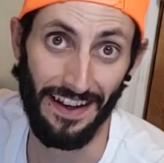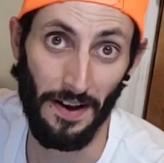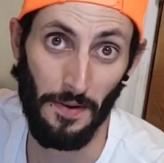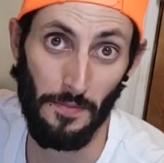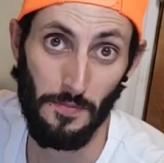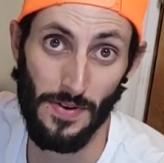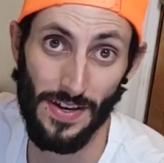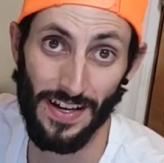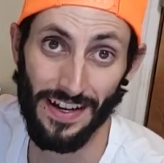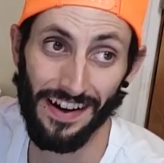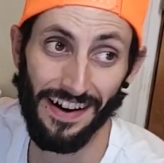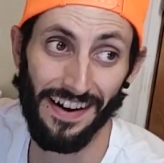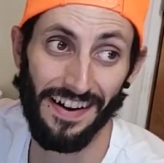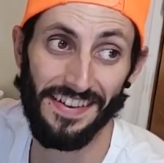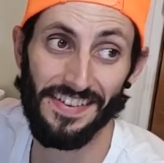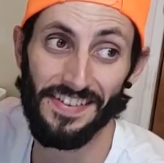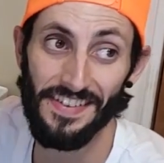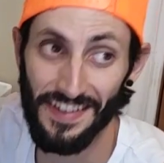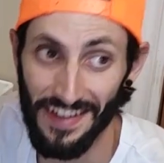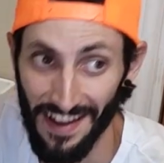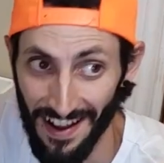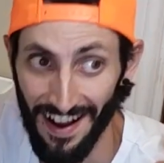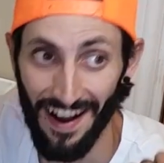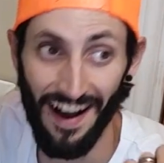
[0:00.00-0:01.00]
because
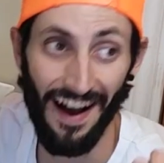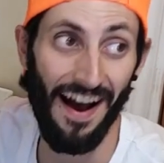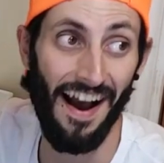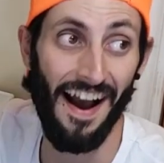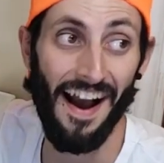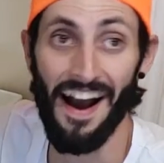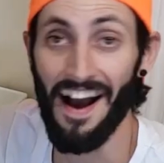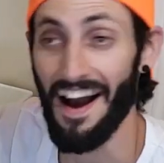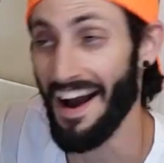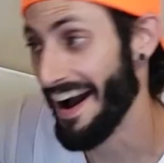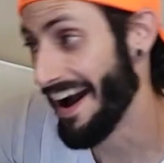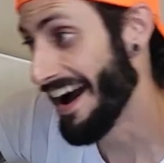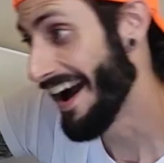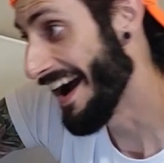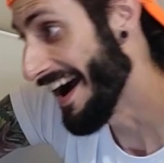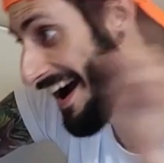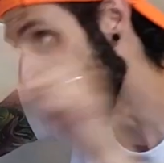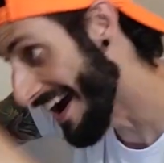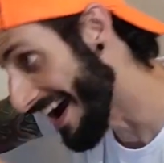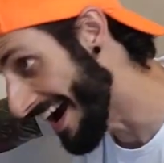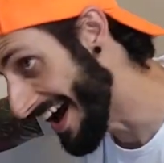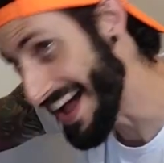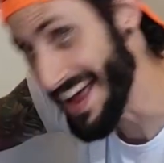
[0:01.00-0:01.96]
I